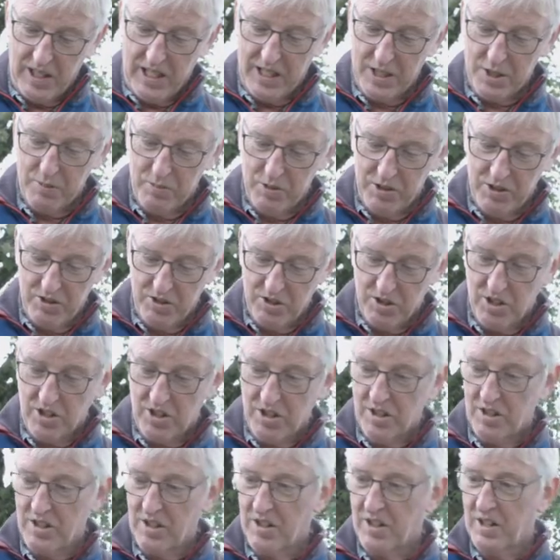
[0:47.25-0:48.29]
Aspens
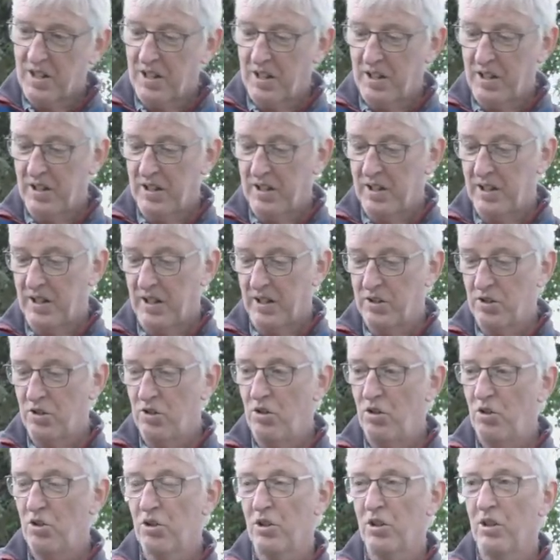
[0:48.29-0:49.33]
are
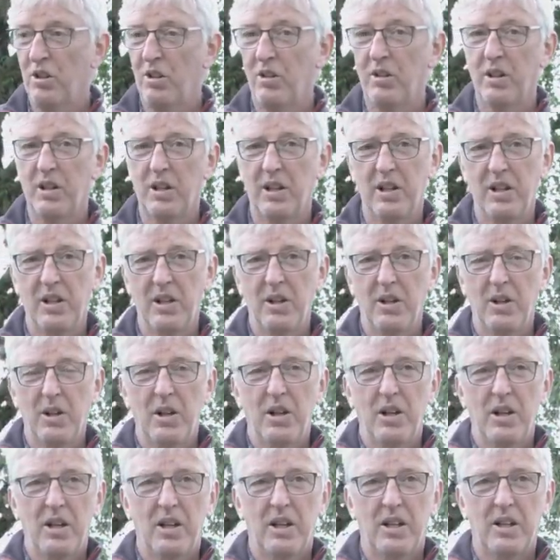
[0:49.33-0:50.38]
unusual
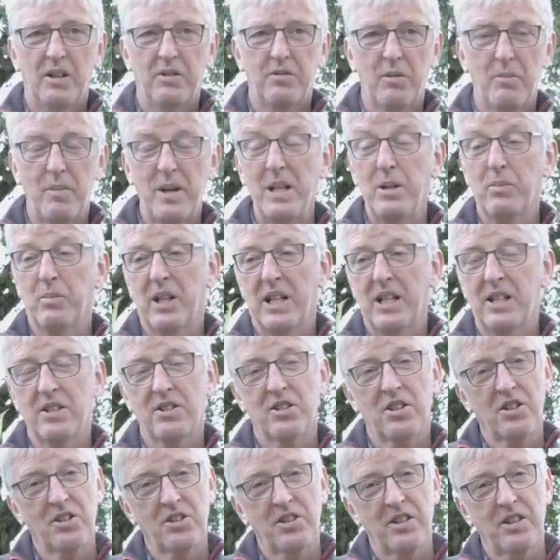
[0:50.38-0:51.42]
for many
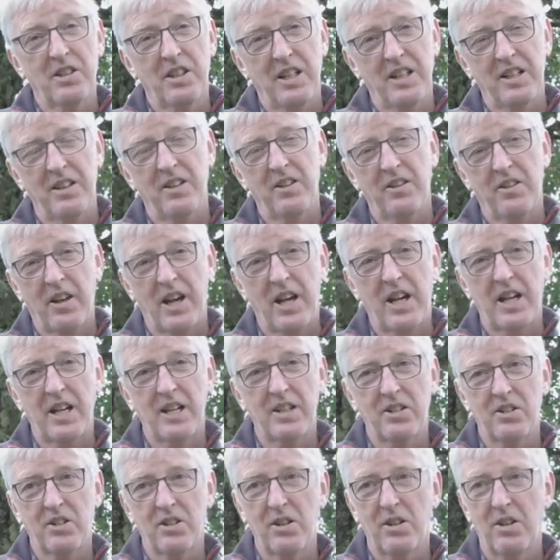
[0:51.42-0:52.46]
plants in
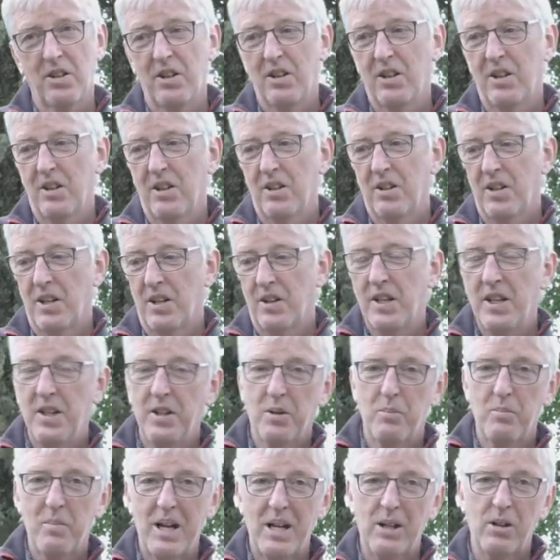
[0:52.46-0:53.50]
that they're
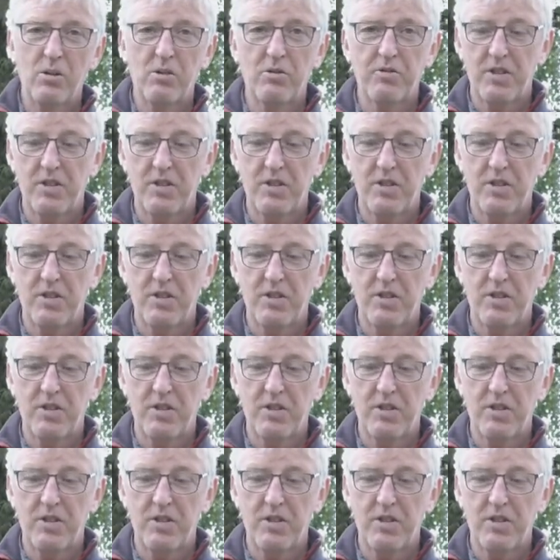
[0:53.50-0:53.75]
either male or